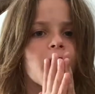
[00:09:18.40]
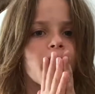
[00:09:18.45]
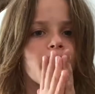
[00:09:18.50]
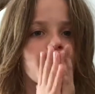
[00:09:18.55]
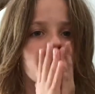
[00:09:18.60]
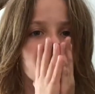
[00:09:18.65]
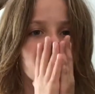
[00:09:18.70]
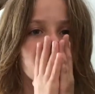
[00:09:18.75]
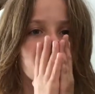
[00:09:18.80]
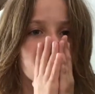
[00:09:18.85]

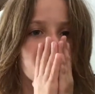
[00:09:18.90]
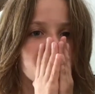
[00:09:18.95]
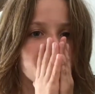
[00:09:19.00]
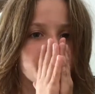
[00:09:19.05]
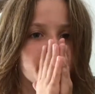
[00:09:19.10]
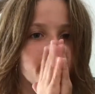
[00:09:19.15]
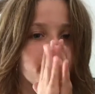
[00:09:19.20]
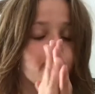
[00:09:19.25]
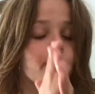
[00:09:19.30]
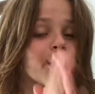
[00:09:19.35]
Um,
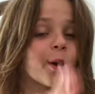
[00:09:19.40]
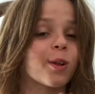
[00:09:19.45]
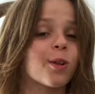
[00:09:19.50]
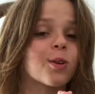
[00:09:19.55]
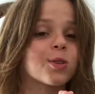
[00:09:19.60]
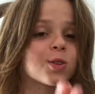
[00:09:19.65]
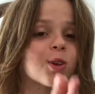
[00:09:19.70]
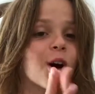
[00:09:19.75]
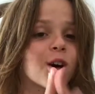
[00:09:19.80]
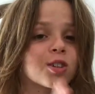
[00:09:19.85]
getting really
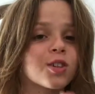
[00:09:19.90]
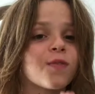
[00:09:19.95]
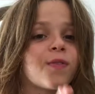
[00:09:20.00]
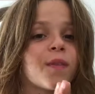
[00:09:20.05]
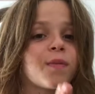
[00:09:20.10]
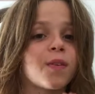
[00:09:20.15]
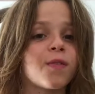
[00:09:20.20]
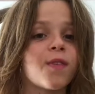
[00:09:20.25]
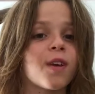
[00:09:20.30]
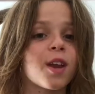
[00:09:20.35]
close to
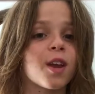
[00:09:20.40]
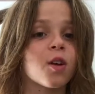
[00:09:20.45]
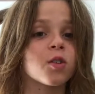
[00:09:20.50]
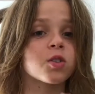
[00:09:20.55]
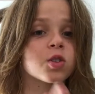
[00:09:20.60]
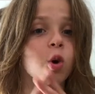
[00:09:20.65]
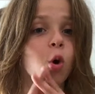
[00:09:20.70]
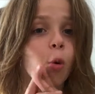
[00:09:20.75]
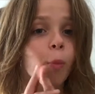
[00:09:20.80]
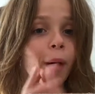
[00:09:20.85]
150
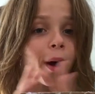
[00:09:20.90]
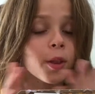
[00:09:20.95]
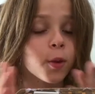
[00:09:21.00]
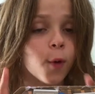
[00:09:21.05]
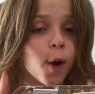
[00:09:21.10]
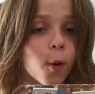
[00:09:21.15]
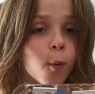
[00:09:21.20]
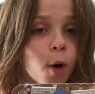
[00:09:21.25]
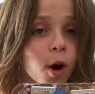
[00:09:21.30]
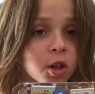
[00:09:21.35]
videos. Oh, by the
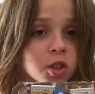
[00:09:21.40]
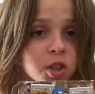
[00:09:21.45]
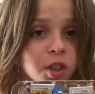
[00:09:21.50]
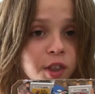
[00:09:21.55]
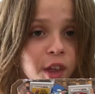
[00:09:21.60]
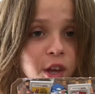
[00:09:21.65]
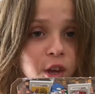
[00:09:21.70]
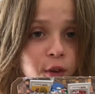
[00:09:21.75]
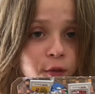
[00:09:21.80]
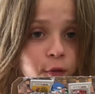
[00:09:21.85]
way, I wanted to
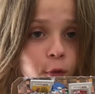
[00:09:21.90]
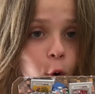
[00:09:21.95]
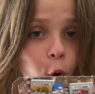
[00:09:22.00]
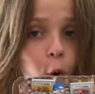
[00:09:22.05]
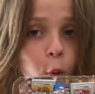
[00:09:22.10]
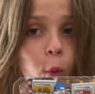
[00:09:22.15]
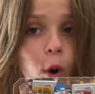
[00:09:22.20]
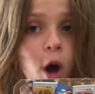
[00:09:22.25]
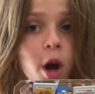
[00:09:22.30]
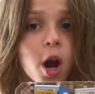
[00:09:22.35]
thank you
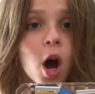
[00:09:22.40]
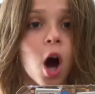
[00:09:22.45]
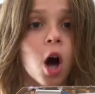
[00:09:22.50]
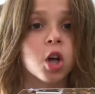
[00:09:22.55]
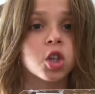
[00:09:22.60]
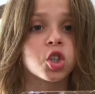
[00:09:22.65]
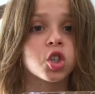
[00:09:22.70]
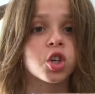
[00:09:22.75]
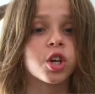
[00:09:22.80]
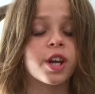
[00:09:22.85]
for
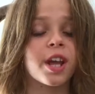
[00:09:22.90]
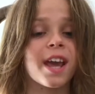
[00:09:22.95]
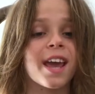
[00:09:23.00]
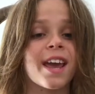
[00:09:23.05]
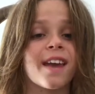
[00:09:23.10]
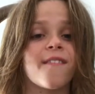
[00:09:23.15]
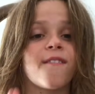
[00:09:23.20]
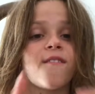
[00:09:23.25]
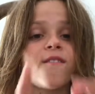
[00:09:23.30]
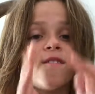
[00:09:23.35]

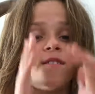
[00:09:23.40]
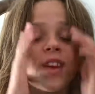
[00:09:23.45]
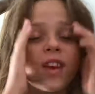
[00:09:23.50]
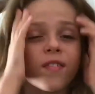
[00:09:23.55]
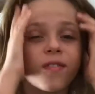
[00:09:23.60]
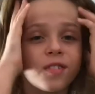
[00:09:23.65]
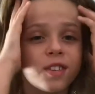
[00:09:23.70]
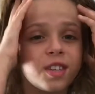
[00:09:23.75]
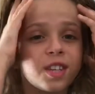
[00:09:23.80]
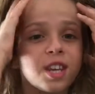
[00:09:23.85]

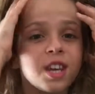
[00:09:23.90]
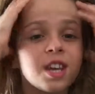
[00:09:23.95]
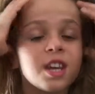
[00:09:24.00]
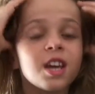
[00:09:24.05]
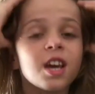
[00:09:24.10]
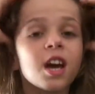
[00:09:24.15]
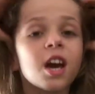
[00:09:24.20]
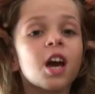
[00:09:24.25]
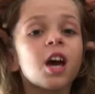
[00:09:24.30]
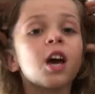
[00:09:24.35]

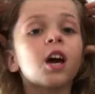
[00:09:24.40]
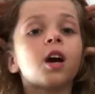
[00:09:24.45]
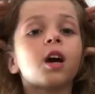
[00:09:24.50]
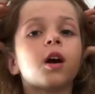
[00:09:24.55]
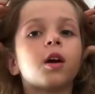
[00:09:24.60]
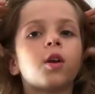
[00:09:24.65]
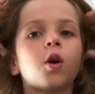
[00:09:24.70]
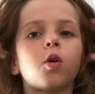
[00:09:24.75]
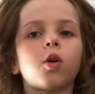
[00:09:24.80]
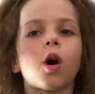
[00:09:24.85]
150,
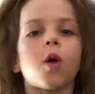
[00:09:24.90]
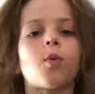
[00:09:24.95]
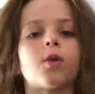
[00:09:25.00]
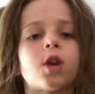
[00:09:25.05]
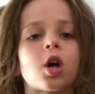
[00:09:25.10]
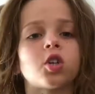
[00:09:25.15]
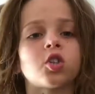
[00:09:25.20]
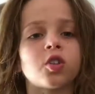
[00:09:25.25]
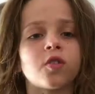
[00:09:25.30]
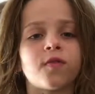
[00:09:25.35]
no, not
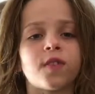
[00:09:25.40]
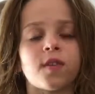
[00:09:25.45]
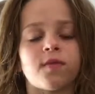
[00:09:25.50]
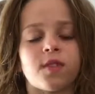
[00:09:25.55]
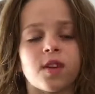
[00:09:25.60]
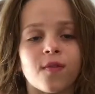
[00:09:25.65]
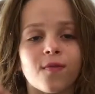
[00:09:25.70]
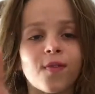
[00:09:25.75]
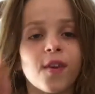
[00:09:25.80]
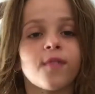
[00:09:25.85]

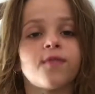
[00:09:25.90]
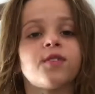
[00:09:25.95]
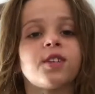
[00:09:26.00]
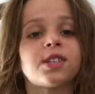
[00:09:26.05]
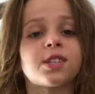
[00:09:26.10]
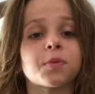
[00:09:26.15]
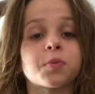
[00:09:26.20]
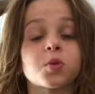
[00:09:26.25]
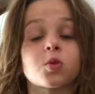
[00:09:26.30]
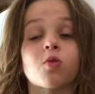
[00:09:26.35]
150, 50
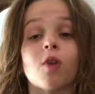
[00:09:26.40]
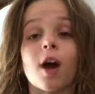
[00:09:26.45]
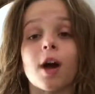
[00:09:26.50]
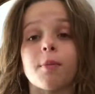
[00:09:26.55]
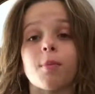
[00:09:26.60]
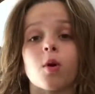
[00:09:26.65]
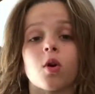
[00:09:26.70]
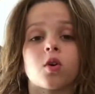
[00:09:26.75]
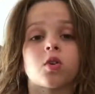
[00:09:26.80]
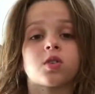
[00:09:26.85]

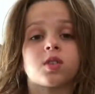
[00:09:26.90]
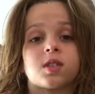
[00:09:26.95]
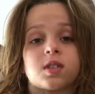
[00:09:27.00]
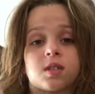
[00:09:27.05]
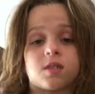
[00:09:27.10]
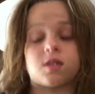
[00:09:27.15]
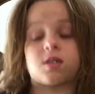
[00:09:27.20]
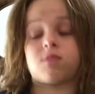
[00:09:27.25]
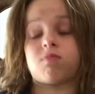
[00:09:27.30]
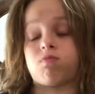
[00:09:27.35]

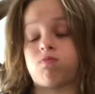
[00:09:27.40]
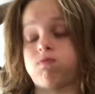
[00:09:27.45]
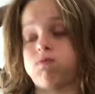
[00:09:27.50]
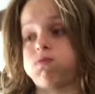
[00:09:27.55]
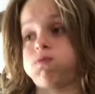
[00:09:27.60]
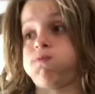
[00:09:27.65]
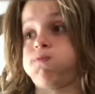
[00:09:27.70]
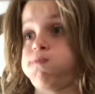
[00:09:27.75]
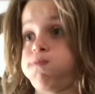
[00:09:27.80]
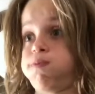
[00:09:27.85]
subscribers.
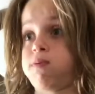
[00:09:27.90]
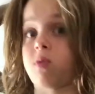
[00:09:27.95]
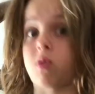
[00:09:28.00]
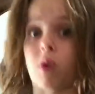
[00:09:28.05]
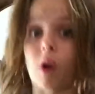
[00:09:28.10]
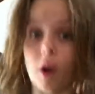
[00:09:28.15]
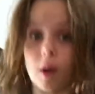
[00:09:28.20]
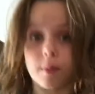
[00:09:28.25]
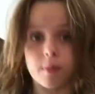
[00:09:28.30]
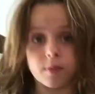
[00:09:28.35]

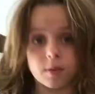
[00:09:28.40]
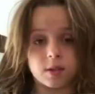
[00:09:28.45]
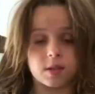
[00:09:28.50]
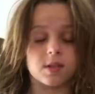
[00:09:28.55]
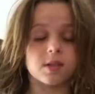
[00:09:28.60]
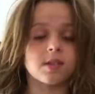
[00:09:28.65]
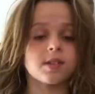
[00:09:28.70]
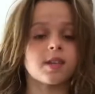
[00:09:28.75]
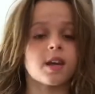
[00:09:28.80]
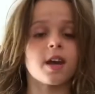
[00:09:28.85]
It's
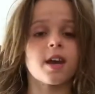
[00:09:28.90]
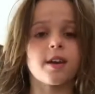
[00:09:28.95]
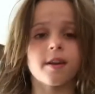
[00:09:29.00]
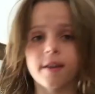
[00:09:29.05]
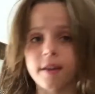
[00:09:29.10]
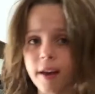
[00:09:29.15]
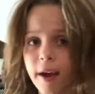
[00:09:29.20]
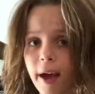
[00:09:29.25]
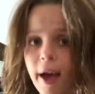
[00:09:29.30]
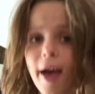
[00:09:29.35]
insane.
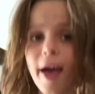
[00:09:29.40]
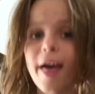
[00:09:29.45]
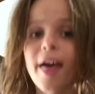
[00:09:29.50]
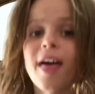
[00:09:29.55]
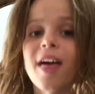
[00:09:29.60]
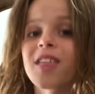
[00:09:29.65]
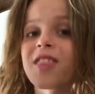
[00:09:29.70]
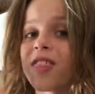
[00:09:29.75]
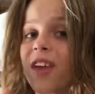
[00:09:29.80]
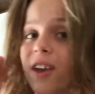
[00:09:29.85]

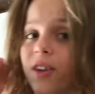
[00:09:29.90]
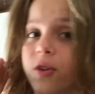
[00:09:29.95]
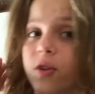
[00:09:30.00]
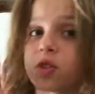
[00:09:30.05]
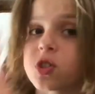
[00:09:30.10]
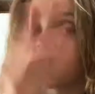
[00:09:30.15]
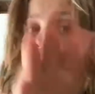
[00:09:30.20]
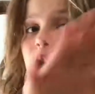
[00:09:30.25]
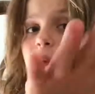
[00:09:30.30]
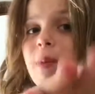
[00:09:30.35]
Thank you
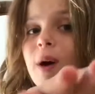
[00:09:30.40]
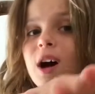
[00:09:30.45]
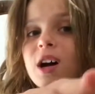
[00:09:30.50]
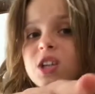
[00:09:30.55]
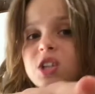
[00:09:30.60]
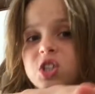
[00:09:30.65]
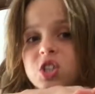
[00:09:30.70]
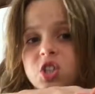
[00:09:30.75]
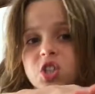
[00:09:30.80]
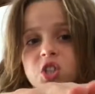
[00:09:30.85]
so
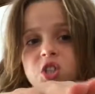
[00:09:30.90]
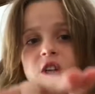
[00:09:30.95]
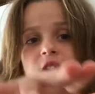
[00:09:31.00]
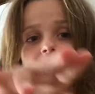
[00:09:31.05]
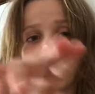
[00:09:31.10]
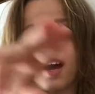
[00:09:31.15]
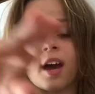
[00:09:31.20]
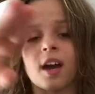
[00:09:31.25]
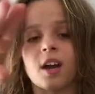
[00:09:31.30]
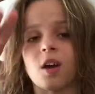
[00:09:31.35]
much,
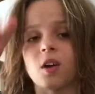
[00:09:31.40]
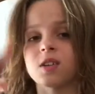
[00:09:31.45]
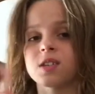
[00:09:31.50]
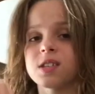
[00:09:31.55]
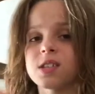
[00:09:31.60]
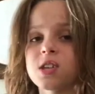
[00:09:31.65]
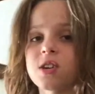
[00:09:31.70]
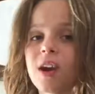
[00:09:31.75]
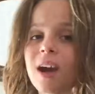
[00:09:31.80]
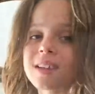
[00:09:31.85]
and I'll
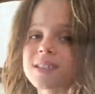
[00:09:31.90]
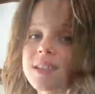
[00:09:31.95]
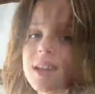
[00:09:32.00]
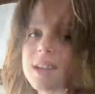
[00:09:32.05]
see you guys